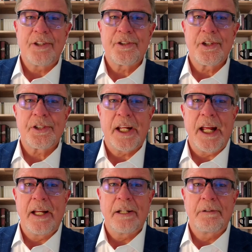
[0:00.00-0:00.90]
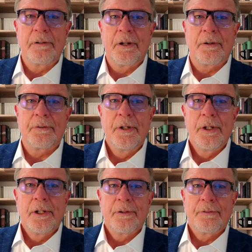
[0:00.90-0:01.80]
just to get,
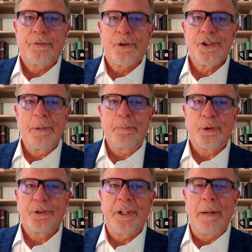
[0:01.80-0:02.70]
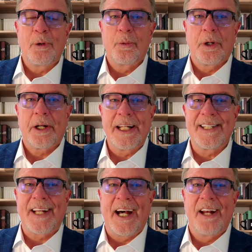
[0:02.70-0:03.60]
for simple demo work
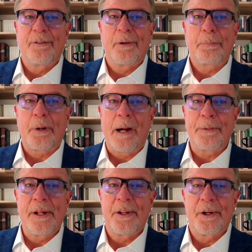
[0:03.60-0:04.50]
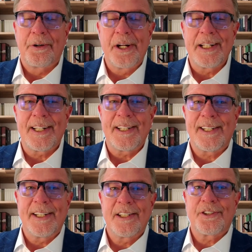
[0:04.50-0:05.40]
inside of a property that already
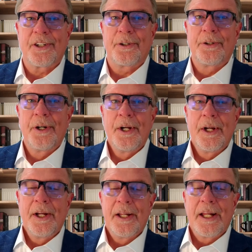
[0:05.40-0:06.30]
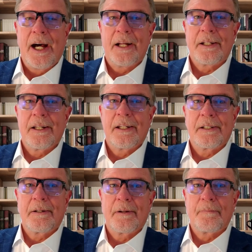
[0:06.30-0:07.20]
existed. So yeah,
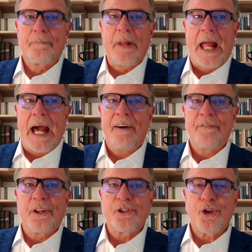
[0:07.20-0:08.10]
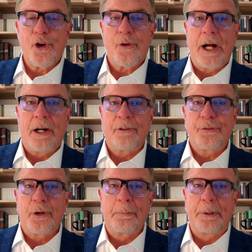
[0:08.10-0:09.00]
to have the turnaround
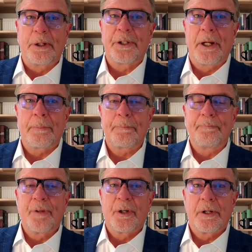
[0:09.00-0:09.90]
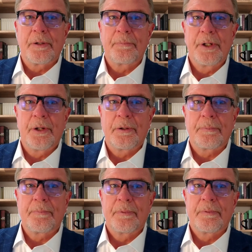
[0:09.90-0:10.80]
for a build up or,
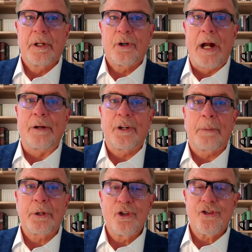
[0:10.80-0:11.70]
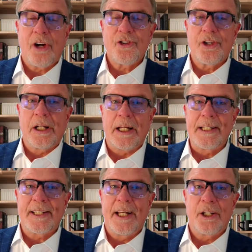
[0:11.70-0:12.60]
a ground up construction, like
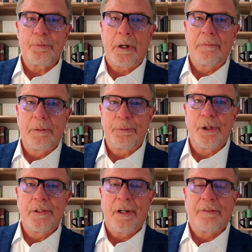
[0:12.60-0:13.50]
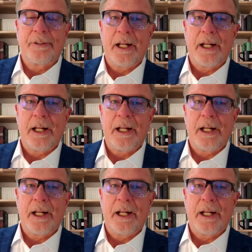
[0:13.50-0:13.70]
you said, is probably pretty tough in